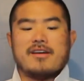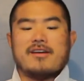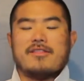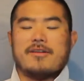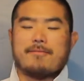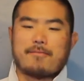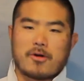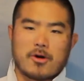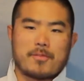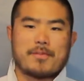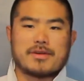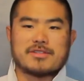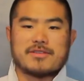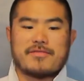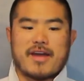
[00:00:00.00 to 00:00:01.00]
The
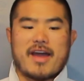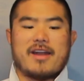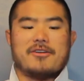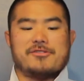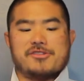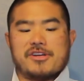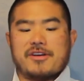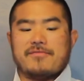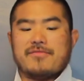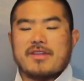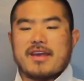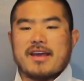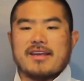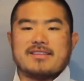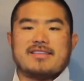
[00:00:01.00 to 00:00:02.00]
purpose of energy
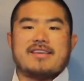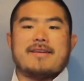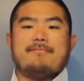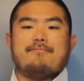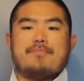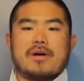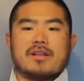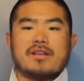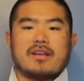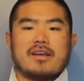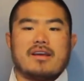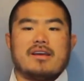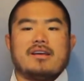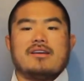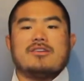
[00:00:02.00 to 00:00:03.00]
is the
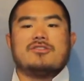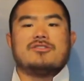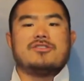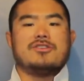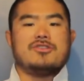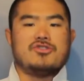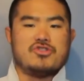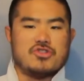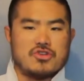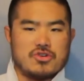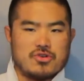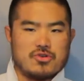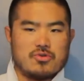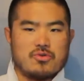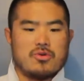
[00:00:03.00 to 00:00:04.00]
ability to
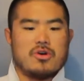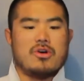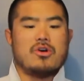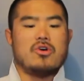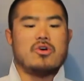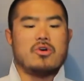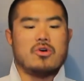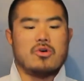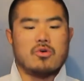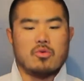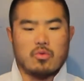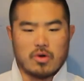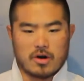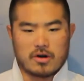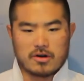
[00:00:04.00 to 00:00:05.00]
do
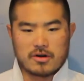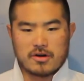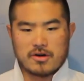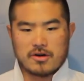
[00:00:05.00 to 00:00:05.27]
work.